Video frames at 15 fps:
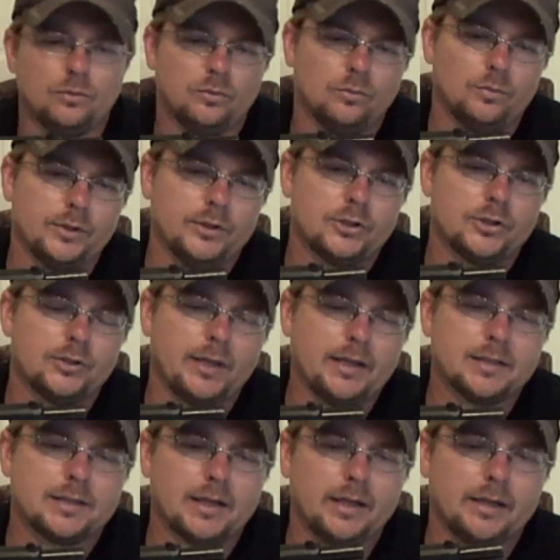which they
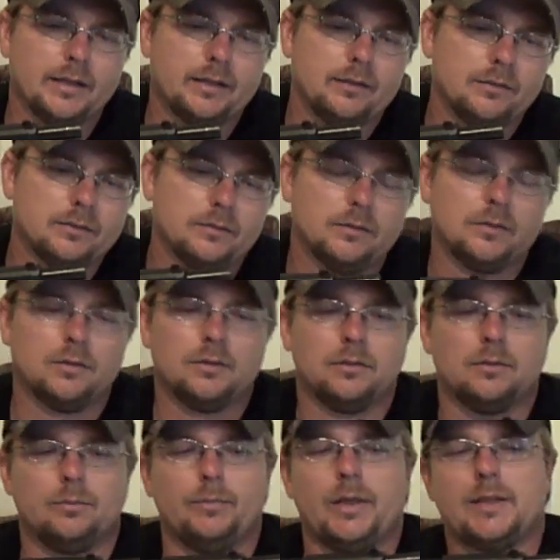say
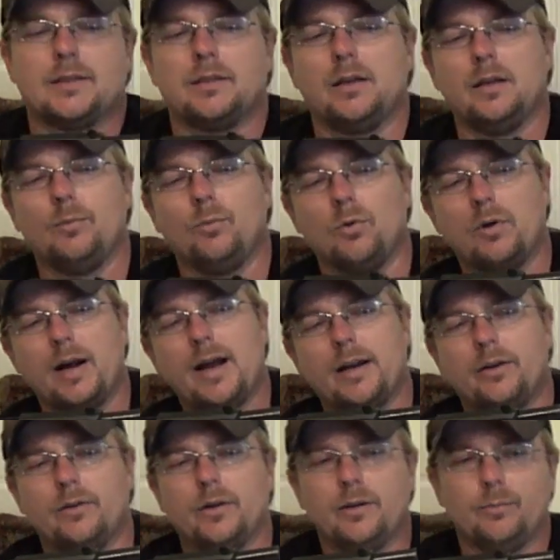makes the gun more
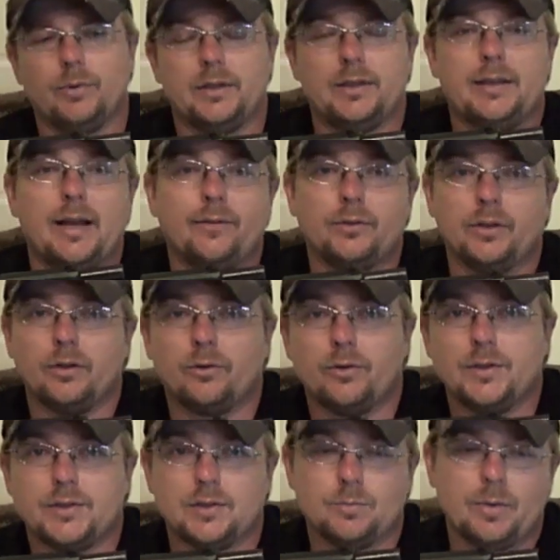accurate, but it definitely
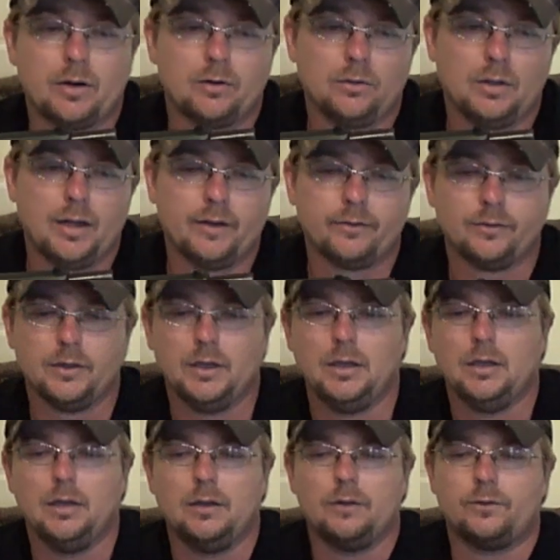increases barrel life
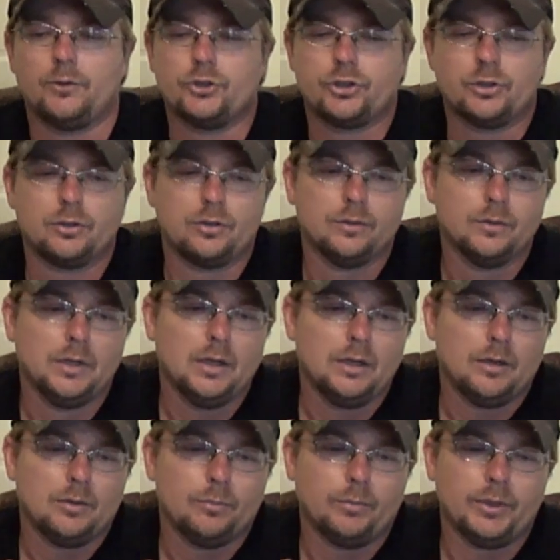for sure.
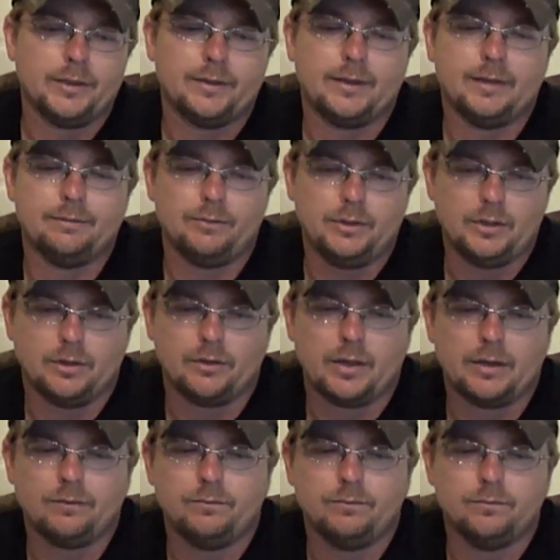But you know,
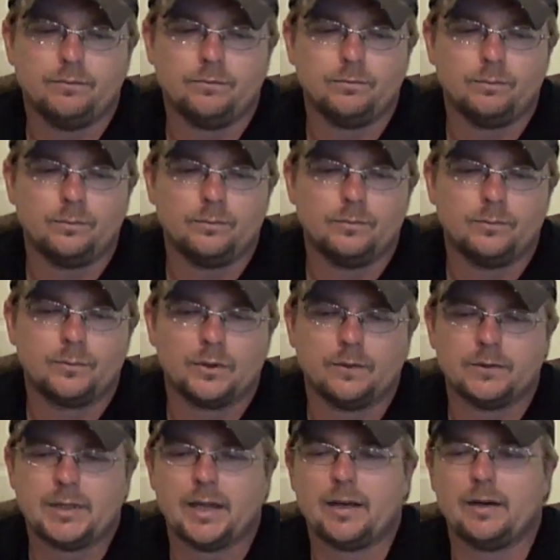they've
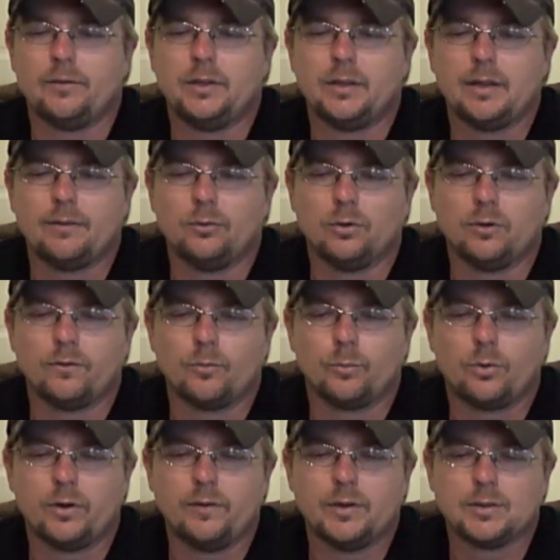taken everything they've learned from
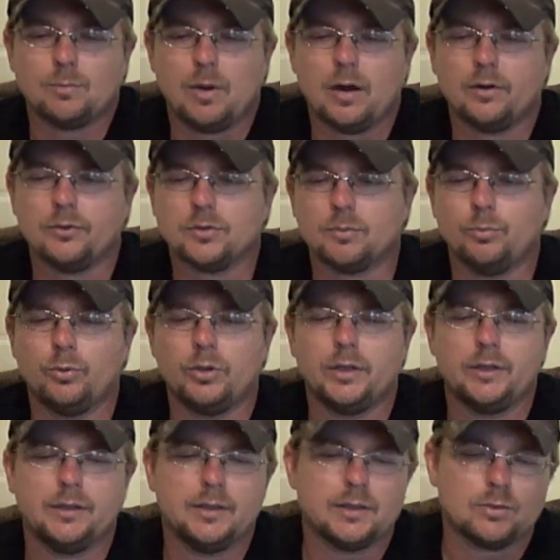previous models and put it
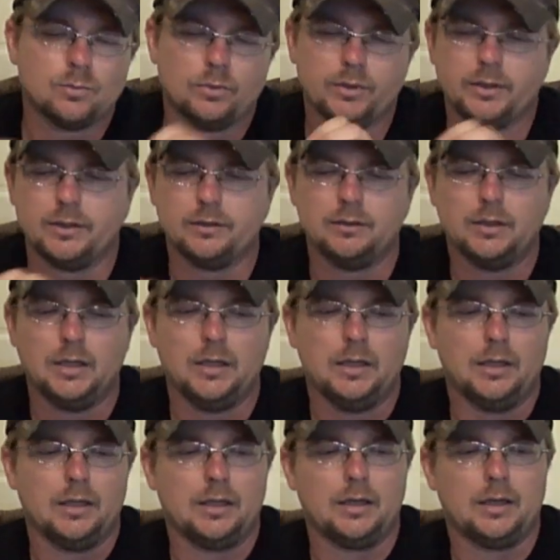in this one, and
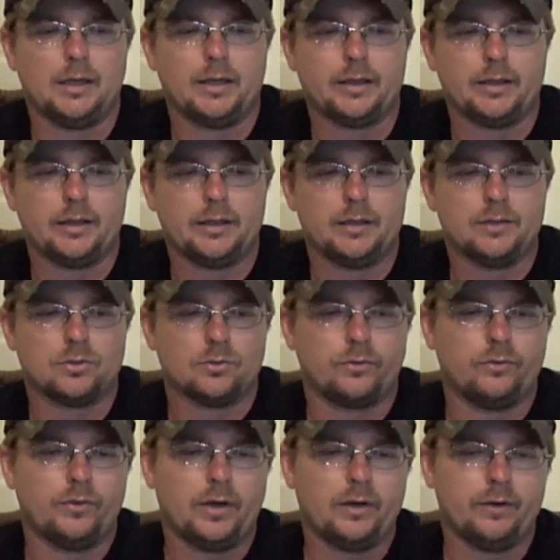I think it is a
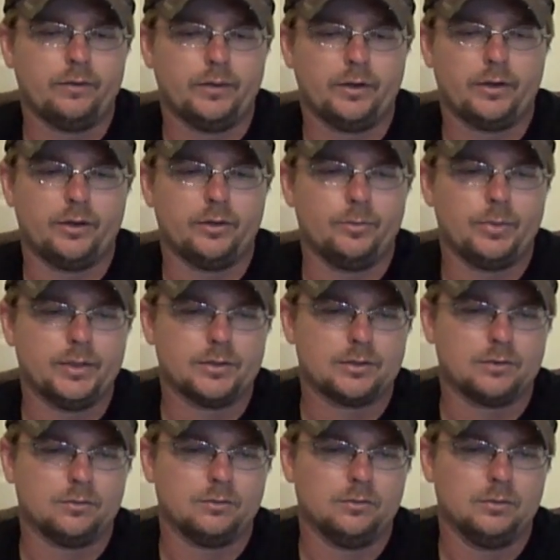very, very good
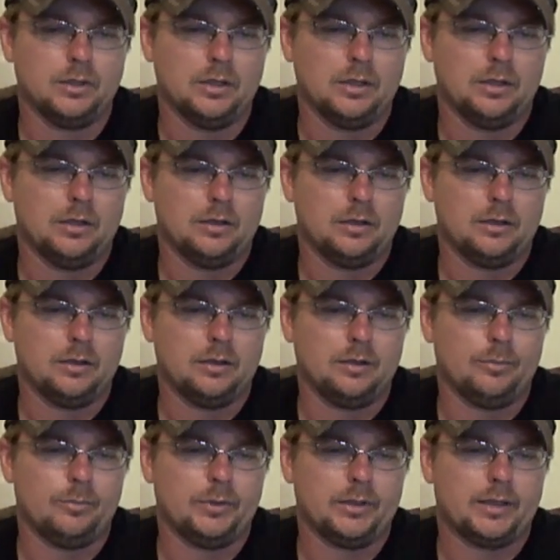pistol.
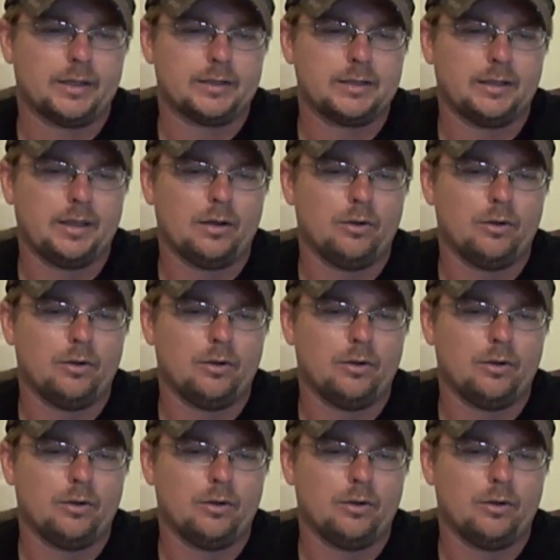But like I said, that